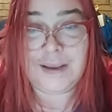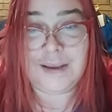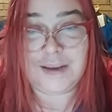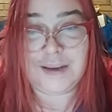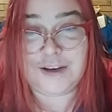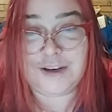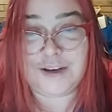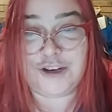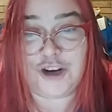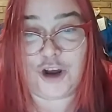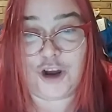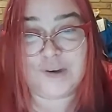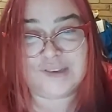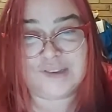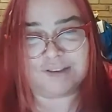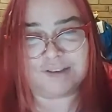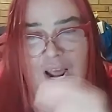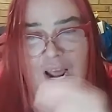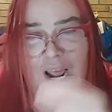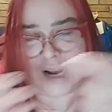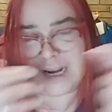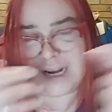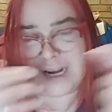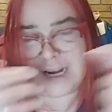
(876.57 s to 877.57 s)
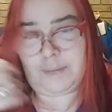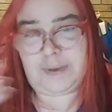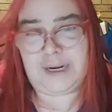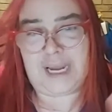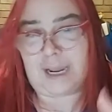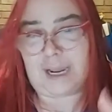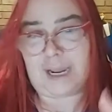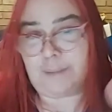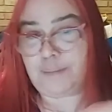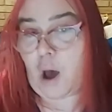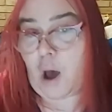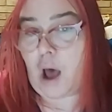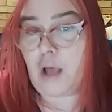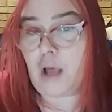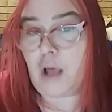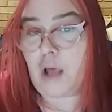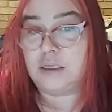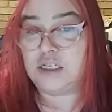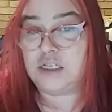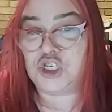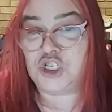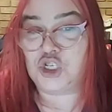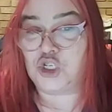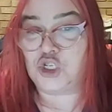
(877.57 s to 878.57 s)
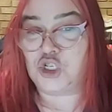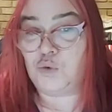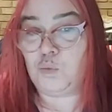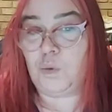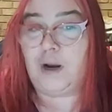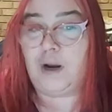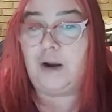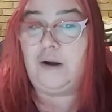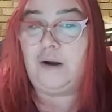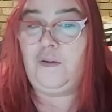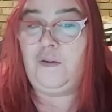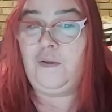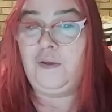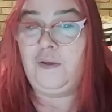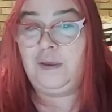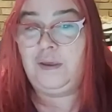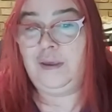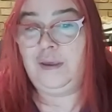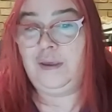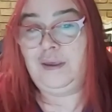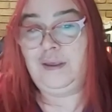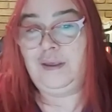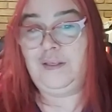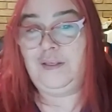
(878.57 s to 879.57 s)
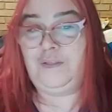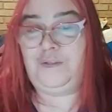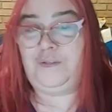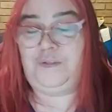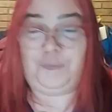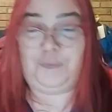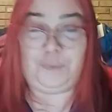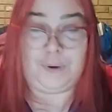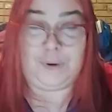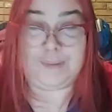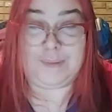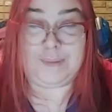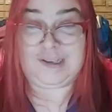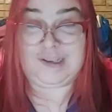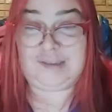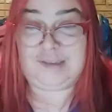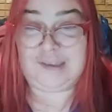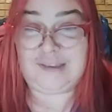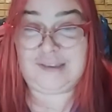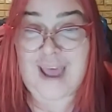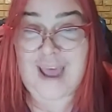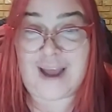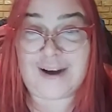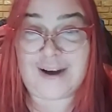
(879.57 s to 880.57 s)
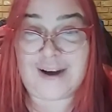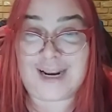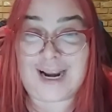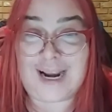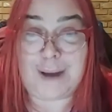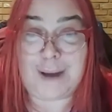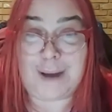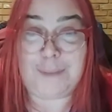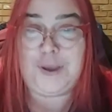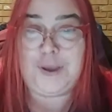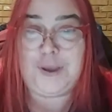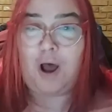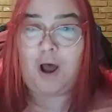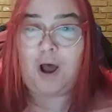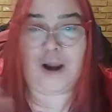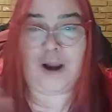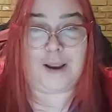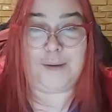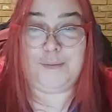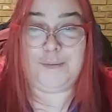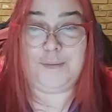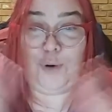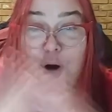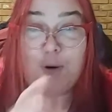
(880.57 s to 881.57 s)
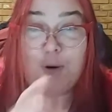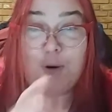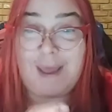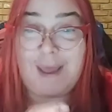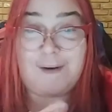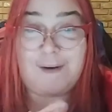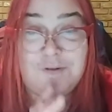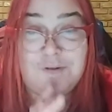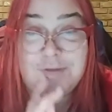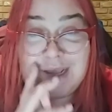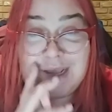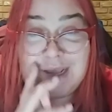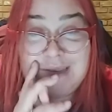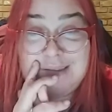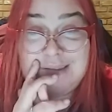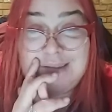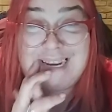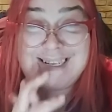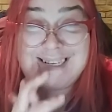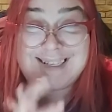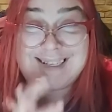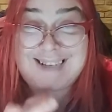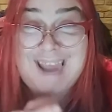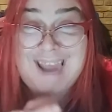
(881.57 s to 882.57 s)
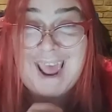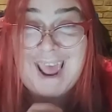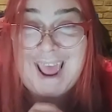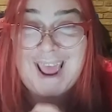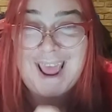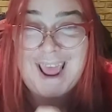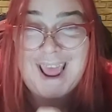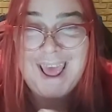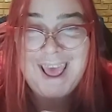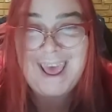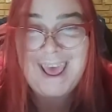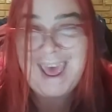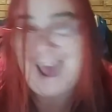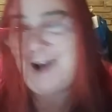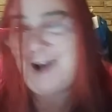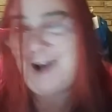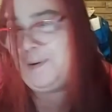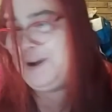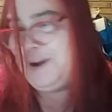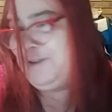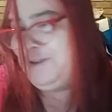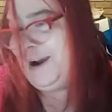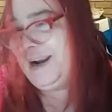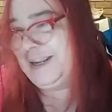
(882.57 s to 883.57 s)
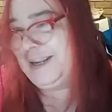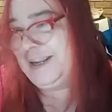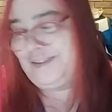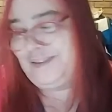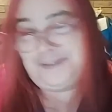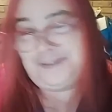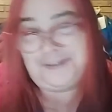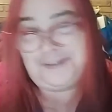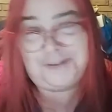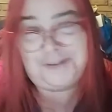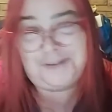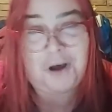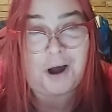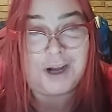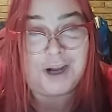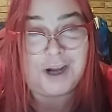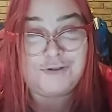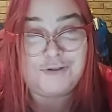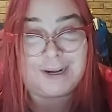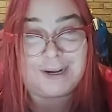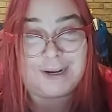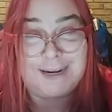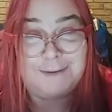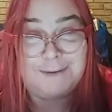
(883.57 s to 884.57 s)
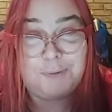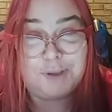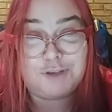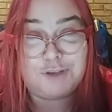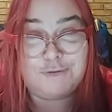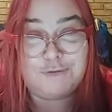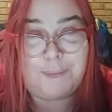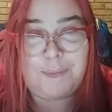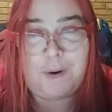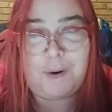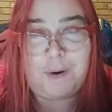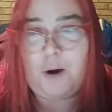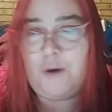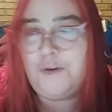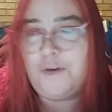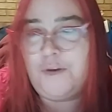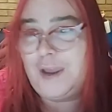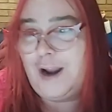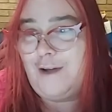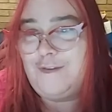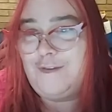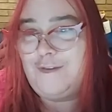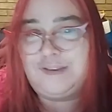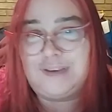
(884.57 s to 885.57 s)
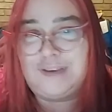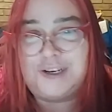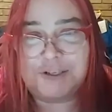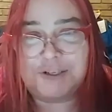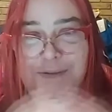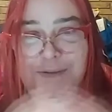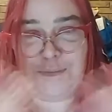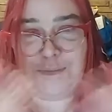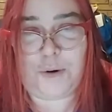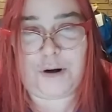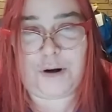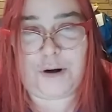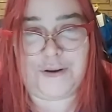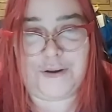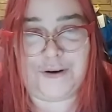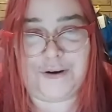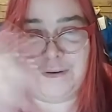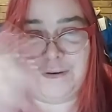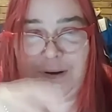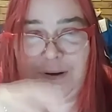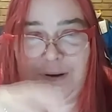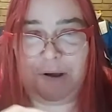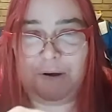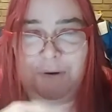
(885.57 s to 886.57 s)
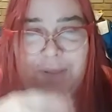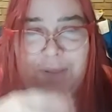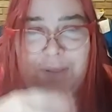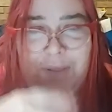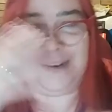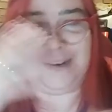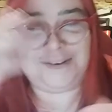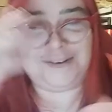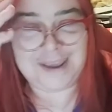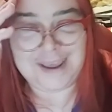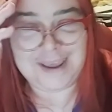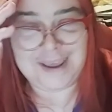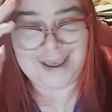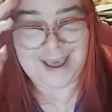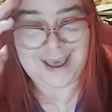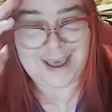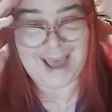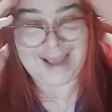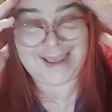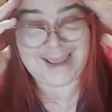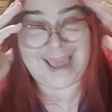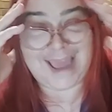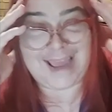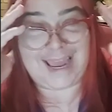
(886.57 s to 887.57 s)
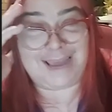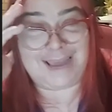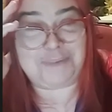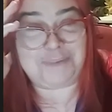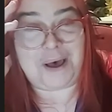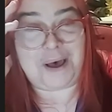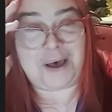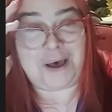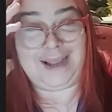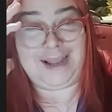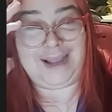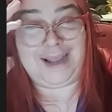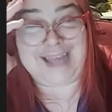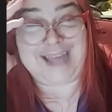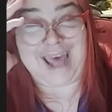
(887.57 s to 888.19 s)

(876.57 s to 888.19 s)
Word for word: You know, it's not gonna be like a politician where we might sit down and I might be all on board with everything they say today. And we write a contract and put book up. Oh, and then all of a sudden tomorrow they're, oh, that's, I can't get behind